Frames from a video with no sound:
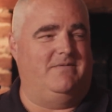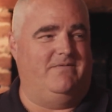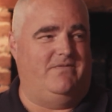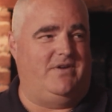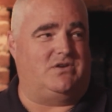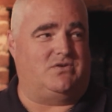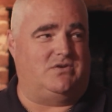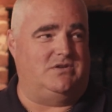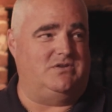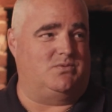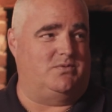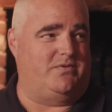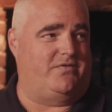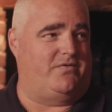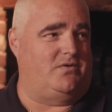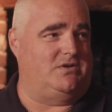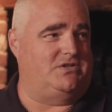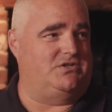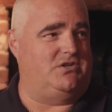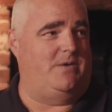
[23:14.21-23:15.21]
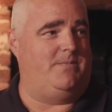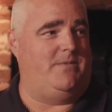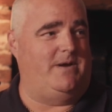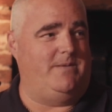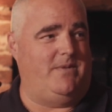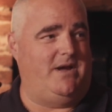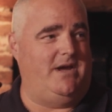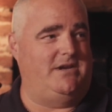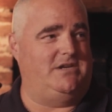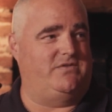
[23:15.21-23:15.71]
veterans were first on
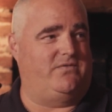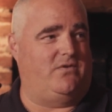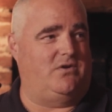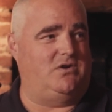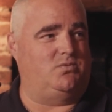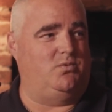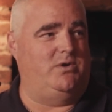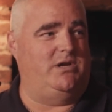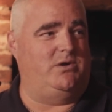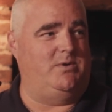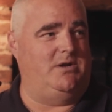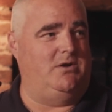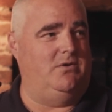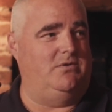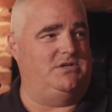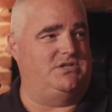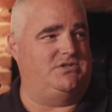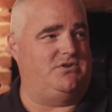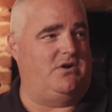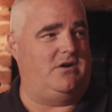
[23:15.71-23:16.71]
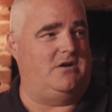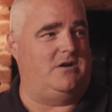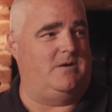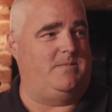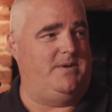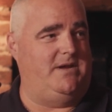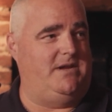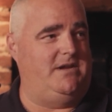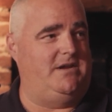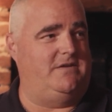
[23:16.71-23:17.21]
my mind as far as where do we go to start our
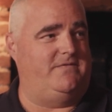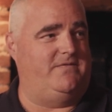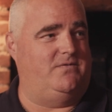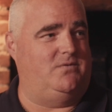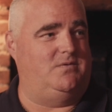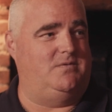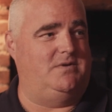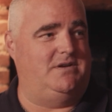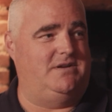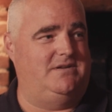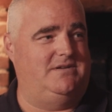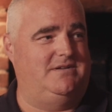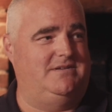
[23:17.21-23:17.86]
paying it forward.